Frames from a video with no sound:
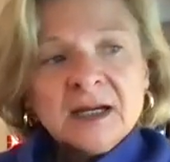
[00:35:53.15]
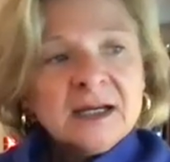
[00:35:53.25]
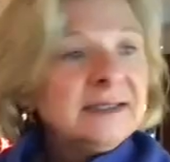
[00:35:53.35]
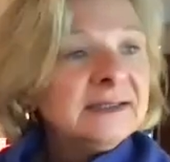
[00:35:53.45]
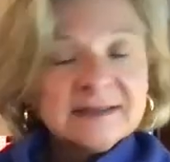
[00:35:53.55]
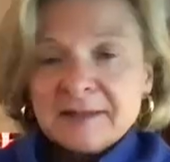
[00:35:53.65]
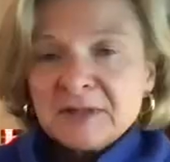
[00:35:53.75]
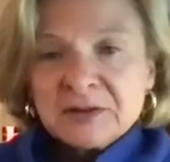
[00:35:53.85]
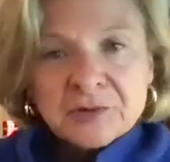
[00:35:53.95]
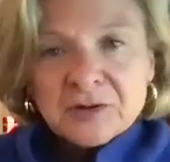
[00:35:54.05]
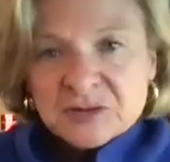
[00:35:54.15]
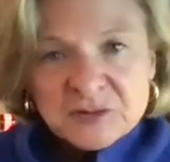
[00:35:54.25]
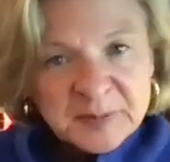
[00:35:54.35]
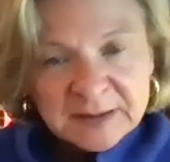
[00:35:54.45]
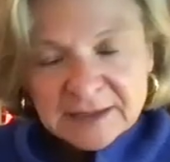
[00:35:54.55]
in the lemon groves
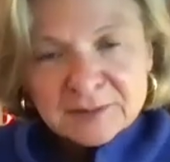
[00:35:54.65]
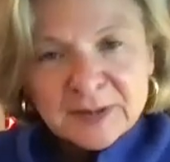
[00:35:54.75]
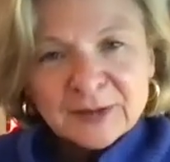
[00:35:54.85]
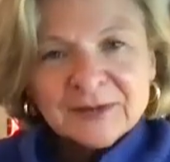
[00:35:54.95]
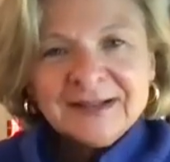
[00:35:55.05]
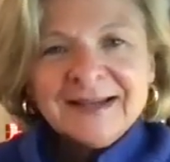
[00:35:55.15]
of Palermo.